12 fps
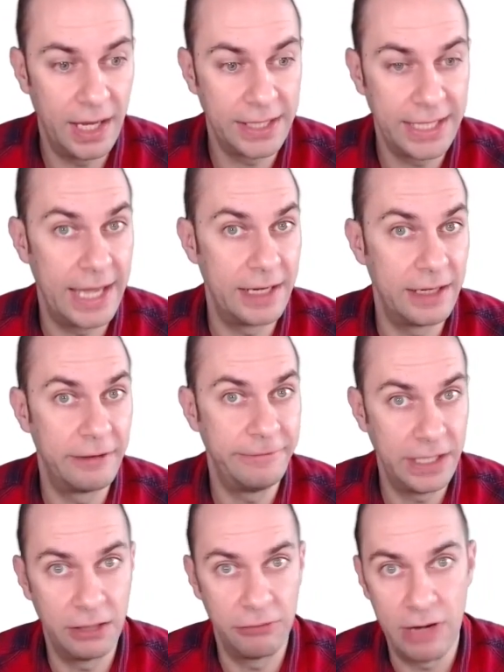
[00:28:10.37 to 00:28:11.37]
can
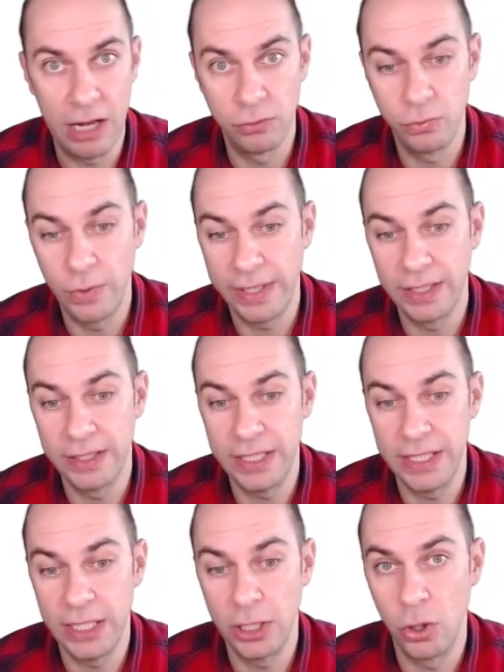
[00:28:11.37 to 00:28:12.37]
figure out whether
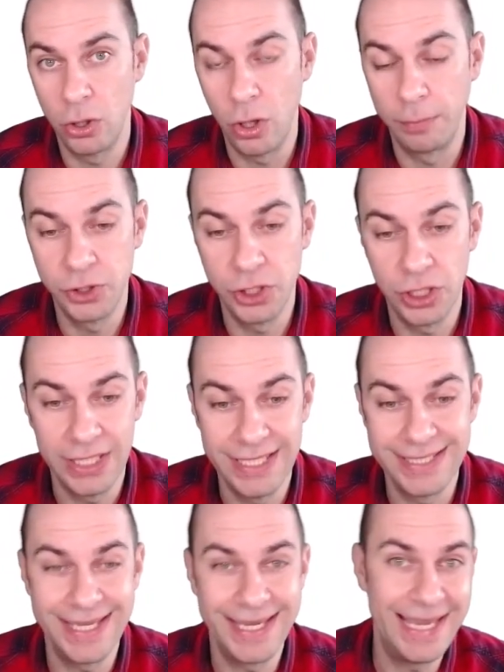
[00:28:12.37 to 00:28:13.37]
the call option
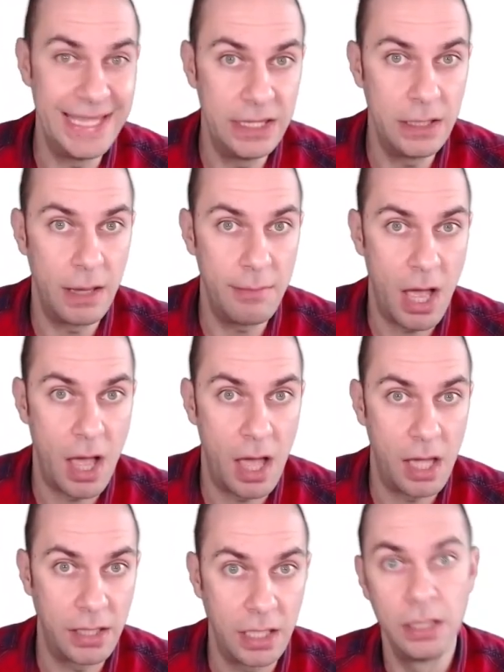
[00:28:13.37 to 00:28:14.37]
is in the
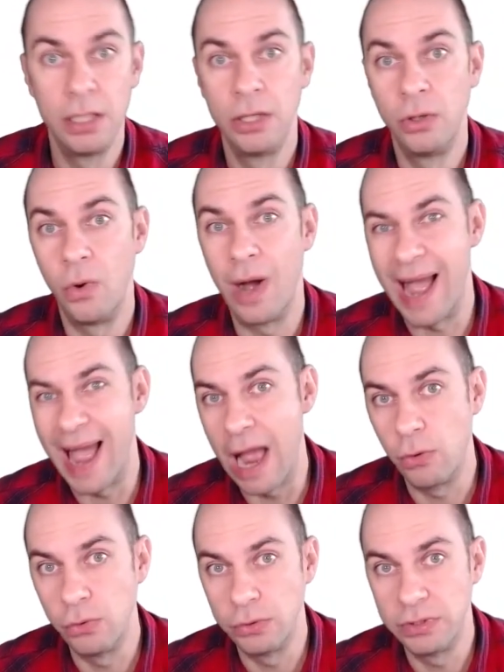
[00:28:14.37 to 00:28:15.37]
money or
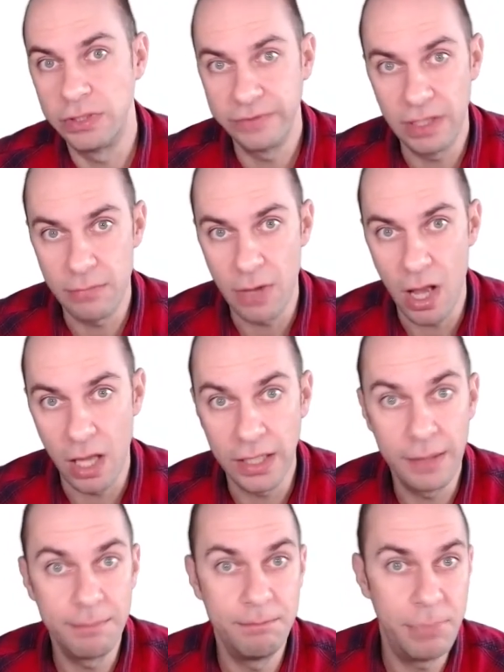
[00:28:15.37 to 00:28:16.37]
out of the
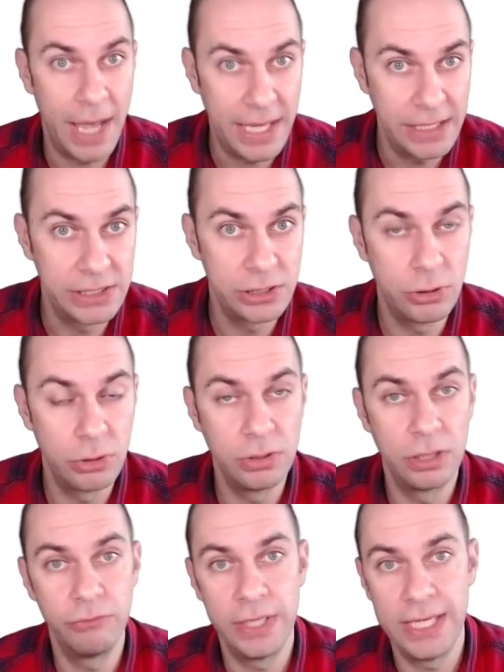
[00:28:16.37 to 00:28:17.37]
money based on
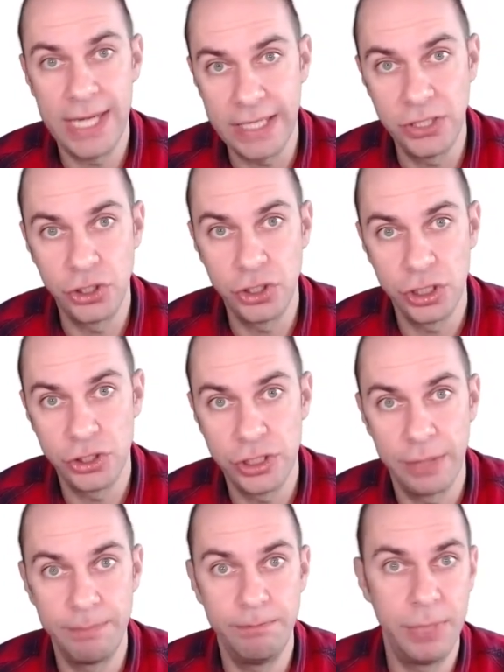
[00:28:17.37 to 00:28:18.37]
the
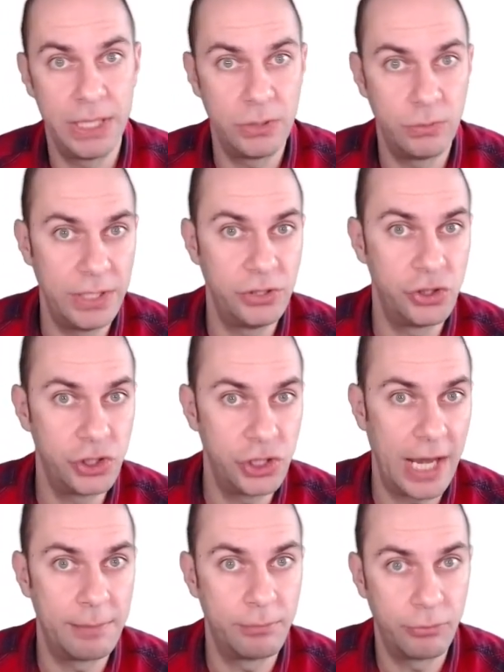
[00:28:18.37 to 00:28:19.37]
relationship between
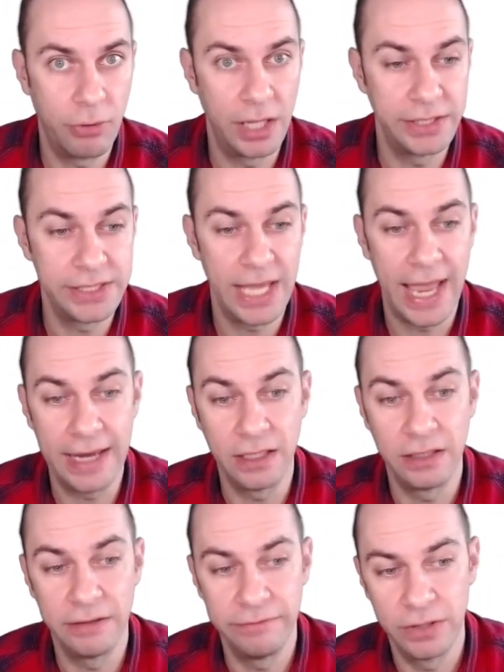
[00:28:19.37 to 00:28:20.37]
share price
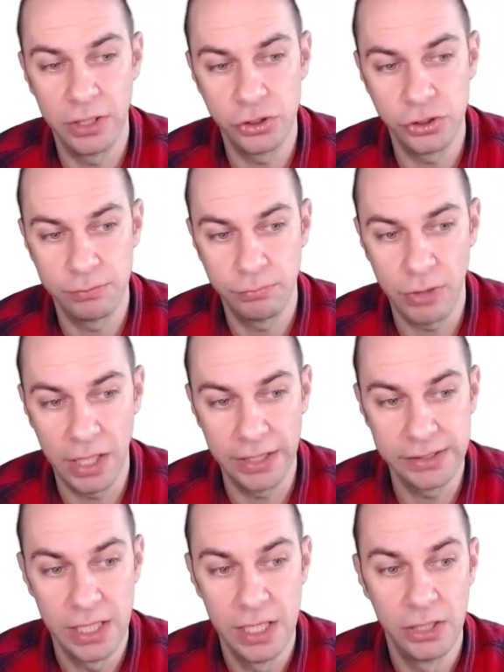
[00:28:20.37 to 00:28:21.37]
and conversion
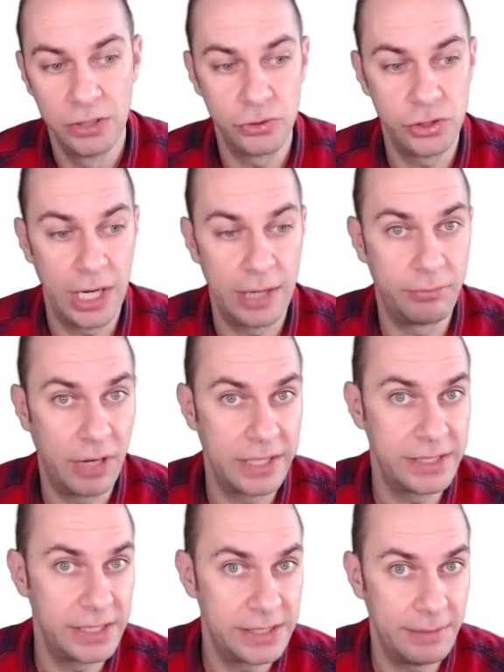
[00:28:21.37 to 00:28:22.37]
price. So share
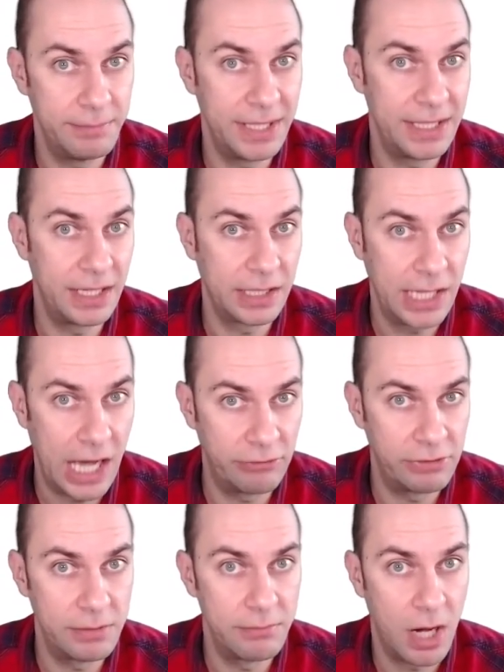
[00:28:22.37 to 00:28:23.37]
price is simply the
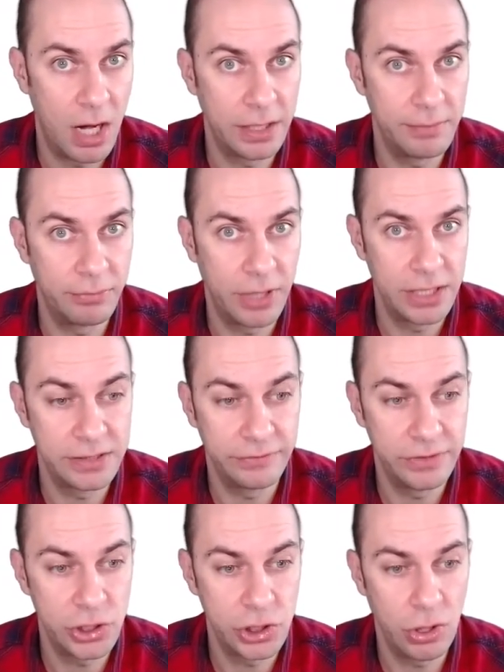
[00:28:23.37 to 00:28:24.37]
current market price
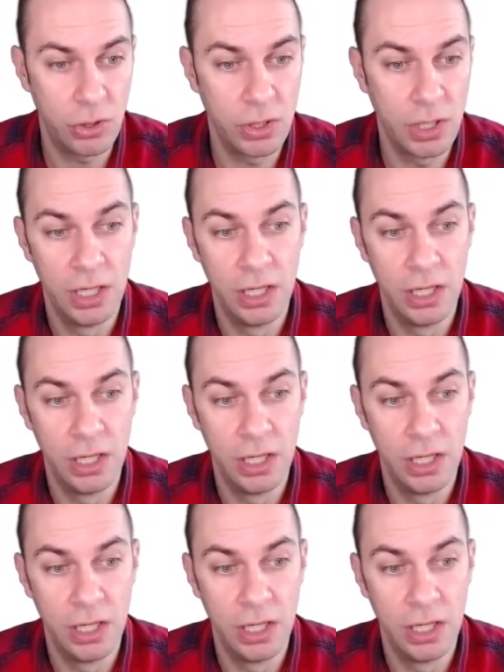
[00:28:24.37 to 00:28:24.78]
of the stock.